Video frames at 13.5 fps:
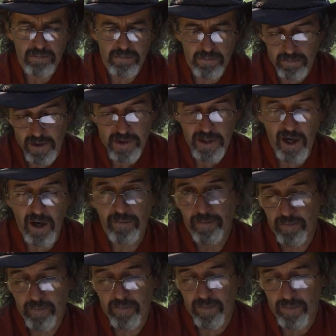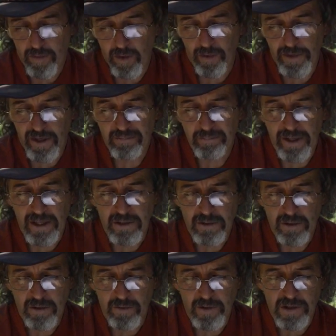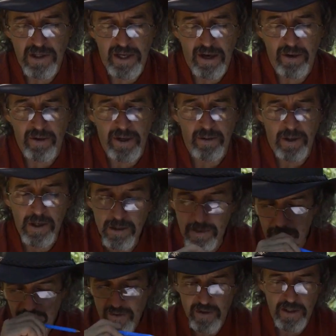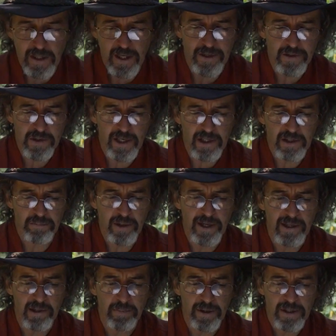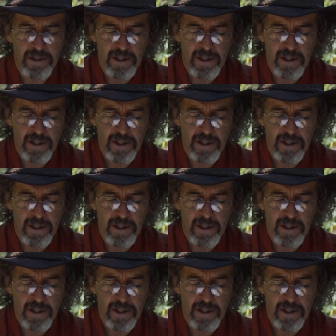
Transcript: myself, not that I've been to this area to understand completely, but